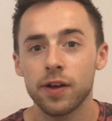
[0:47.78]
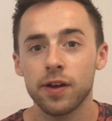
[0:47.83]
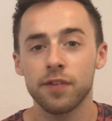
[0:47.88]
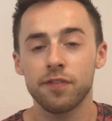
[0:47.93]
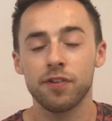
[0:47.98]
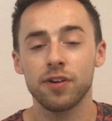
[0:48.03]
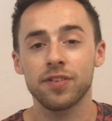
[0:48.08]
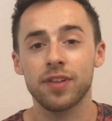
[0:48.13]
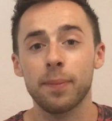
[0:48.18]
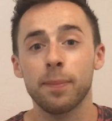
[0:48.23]

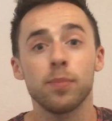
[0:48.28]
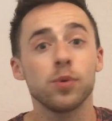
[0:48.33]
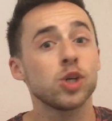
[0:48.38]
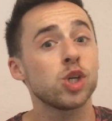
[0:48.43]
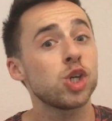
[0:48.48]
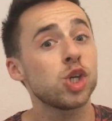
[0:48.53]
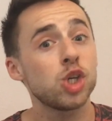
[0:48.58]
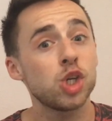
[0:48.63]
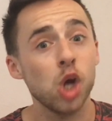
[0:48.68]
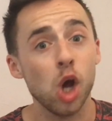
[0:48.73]
for example,
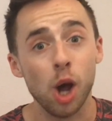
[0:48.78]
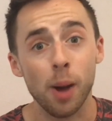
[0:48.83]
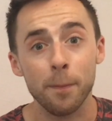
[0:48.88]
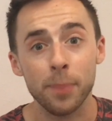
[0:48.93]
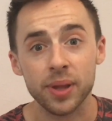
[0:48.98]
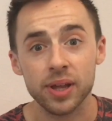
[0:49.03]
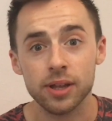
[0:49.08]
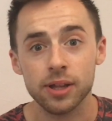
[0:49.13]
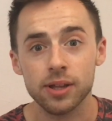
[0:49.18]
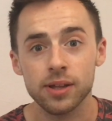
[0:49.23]

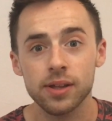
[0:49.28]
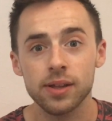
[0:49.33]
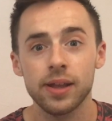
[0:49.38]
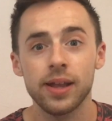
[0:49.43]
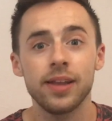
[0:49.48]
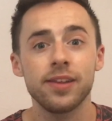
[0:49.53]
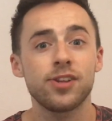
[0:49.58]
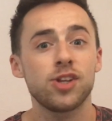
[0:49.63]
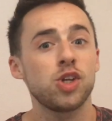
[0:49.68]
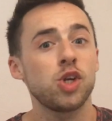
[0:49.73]
shop
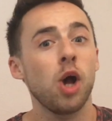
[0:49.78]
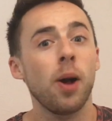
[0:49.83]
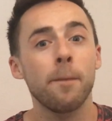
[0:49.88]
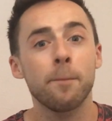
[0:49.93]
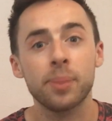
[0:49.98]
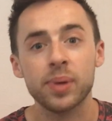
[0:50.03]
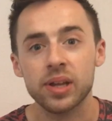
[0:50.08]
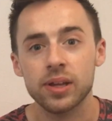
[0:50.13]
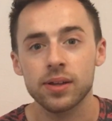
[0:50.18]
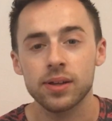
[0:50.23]
is
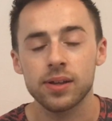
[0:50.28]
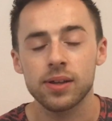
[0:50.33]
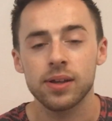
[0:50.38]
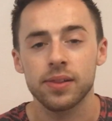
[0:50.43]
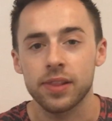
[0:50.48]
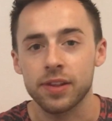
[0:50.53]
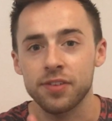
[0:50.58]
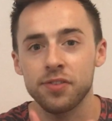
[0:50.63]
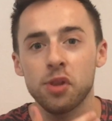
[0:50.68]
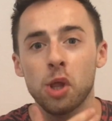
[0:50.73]
shop,
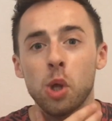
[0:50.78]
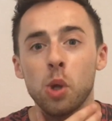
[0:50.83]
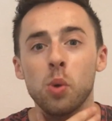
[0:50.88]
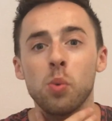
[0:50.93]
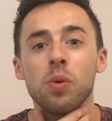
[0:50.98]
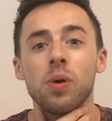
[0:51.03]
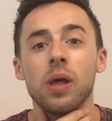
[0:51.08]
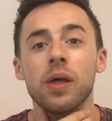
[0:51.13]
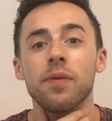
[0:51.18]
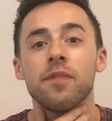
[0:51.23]
there's
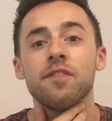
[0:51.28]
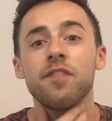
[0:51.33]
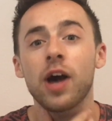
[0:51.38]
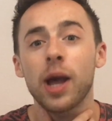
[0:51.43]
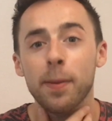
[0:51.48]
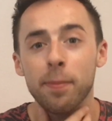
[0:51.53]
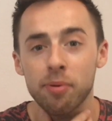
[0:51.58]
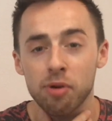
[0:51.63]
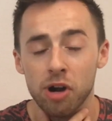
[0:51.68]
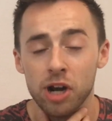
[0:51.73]
no
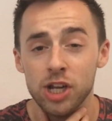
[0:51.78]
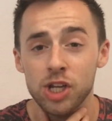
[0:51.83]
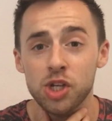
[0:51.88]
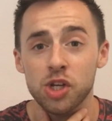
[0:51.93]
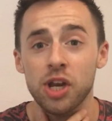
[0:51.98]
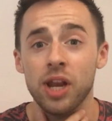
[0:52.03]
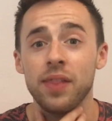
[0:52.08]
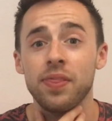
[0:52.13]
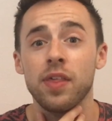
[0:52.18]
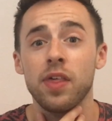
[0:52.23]

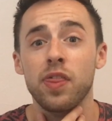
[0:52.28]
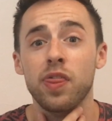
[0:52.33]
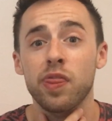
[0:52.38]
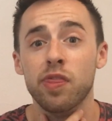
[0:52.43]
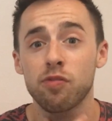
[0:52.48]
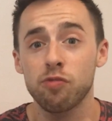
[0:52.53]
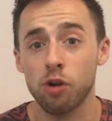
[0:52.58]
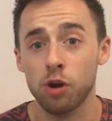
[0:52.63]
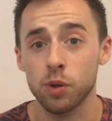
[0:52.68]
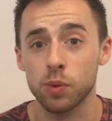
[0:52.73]
vibration in the
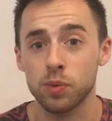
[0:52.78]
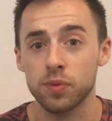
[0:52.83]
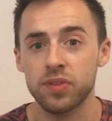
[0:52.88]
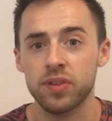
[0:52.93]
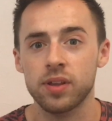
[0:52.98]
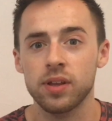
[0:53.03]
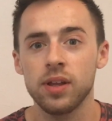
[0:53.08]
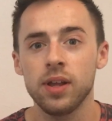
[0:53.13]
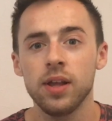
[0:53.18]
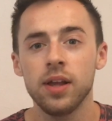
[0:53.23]

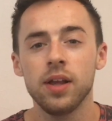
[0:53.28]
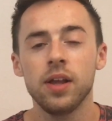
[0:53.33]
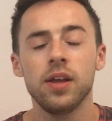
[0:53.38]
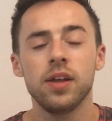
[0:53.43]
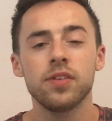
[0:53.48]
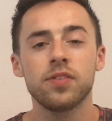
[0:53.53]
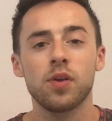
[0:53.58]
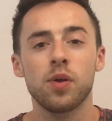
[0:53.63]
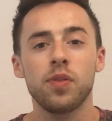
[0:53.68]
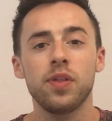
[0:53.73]
throat.
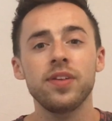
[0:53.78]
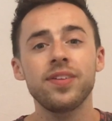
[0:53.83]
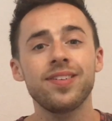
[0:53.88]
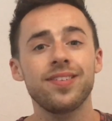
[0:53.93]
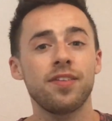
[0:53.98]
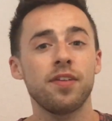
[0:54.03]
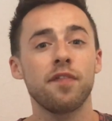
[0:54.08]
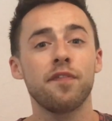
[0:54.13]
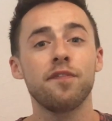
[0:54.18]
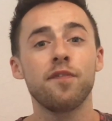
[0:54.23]
So this
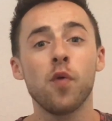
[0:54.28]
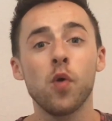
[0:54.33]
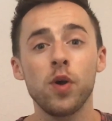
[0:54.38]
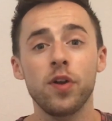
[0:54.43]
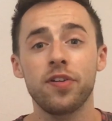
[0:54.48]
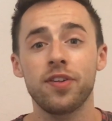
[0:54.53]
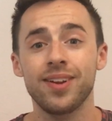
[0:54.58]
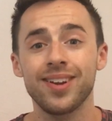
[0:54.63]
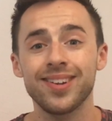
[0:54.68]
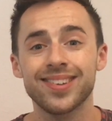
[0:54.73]
is a
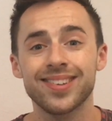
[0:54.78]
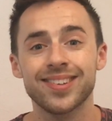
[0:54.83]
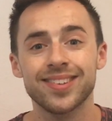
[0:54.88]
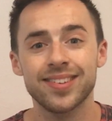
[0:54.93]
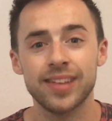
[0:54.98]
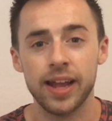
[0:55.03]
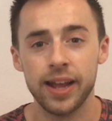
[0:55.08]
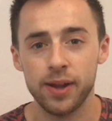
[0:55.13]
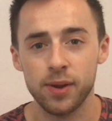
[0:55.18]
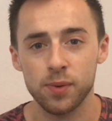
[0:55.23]
voiceless
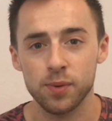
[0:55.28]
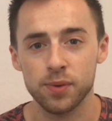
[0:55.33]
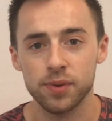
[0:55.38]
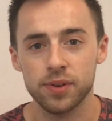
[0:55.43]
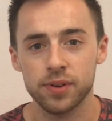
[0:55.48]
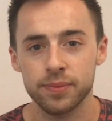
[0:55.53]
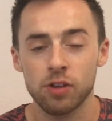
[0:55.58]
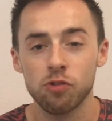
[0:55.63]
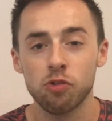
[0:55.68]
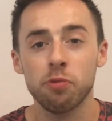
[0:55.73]
sound.
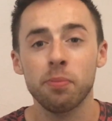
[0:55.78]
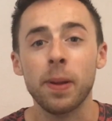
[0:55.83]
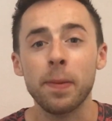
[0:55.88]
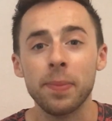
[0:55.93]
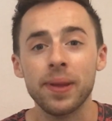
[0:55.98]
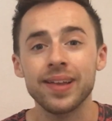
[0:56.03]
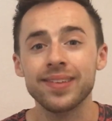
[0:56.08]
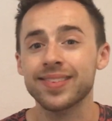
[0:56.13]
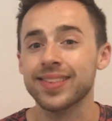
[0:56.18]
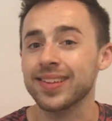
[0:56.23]
Remember,
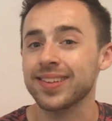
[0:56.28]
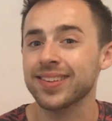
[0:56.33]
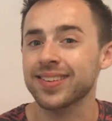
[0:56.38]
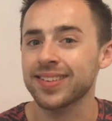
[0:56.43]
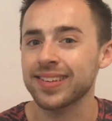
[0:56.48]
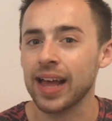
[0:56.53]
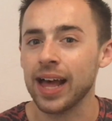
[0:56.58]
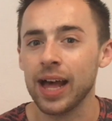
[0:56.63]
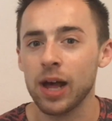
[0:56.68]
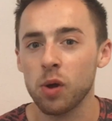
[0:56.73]
it's the
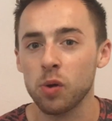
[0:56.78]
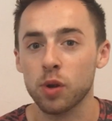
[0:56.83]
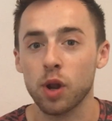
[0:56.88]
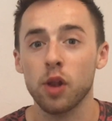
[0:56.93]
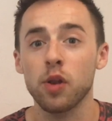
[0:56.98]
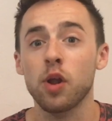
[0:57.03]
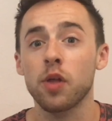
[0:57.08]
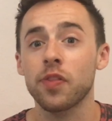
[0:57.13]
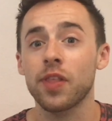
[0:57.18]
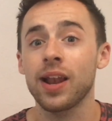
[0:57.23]
sound
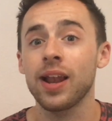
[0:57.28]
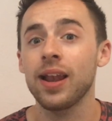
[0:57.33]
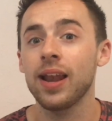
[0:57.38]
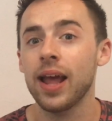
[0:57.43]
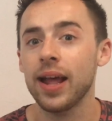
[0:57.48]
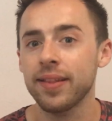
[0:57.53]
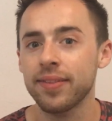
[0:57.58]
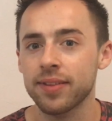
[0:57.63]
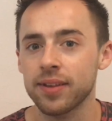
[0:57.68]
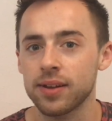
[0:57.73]
and not the
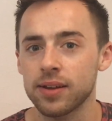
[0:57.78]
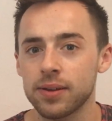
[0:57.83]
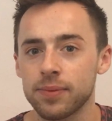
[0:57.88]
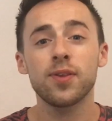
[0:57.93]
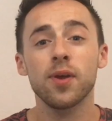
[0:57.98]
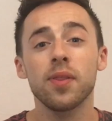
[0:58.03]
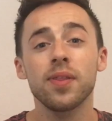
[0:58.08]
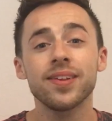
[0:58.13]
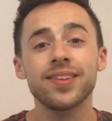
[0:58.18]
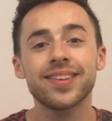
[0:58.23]
letter.
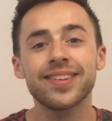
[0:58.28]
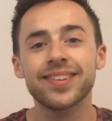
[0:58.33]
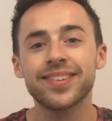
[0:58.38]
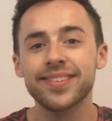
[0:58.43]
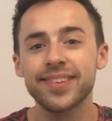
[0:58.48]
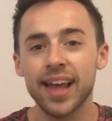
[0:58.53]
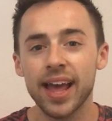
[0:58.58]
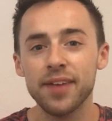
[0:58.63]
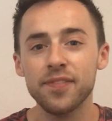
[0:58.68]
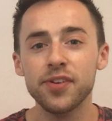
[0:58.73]
So there's
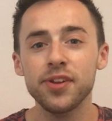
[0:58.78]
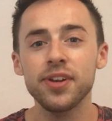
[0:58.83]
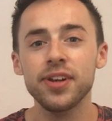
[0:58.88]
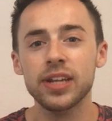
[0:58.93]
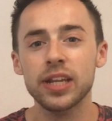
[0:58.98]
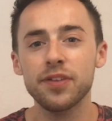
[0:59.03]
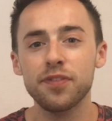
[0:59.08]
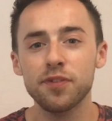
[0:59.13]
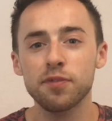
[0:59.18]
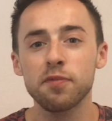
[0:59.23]
7
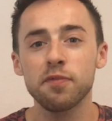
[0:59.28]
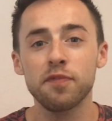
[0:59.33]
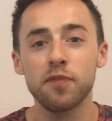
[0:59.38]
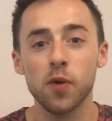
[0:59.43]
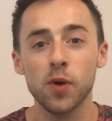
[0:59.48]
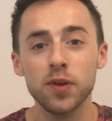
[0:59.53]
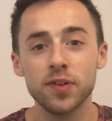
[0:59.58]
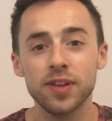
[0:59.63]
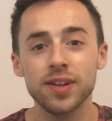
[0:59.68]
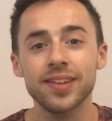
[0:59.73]
different
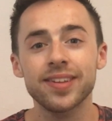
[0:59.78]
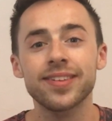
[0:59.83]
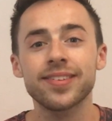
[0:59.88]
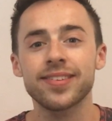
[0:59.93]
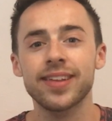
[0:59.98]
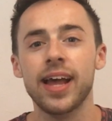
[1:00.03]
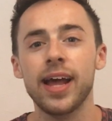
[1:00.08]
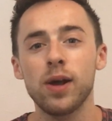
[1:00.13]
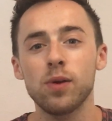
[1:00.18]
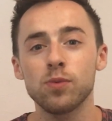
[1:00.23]
voiceless
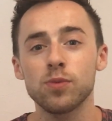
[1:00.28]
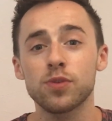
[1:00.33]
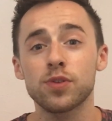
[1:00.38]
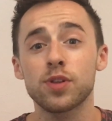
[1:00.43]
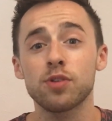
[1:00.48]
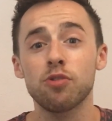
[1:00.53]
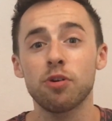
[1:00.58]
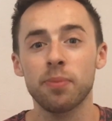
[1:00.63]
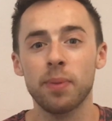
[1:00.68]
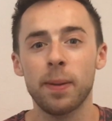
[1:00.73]
sounds
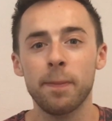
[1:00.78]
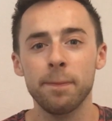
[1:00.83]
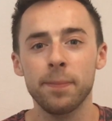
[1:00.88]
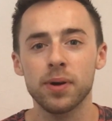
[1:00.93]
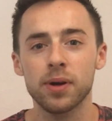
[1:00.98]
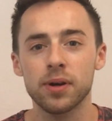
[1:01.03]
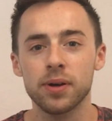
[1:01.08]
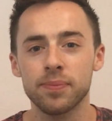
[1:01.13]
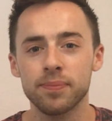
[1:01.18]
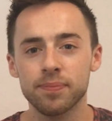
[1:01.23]
to
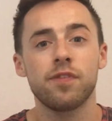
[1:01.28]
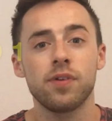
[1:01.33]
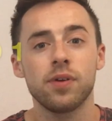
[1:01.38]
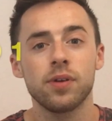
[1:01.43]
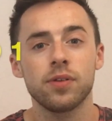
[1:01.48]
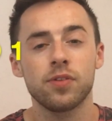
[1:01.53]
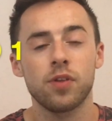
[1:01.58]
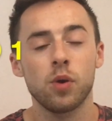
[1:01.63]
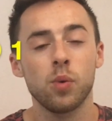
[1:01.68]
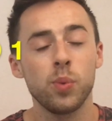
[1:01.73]
remember.
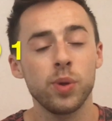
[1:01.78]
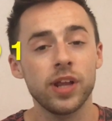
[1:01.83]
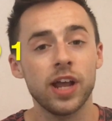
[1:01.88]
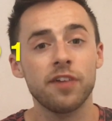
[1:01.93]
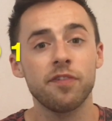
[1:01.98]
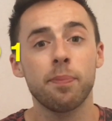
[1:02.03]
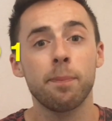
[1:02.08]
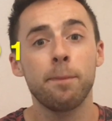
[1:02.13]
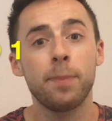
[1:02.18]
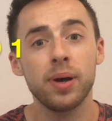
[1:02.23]
So we can
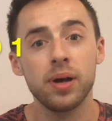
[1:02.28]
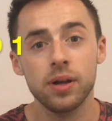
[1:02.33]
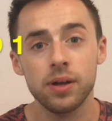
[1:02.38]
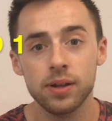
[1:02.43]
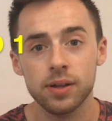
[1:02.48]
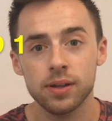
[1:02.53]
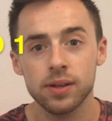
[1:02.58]
have P,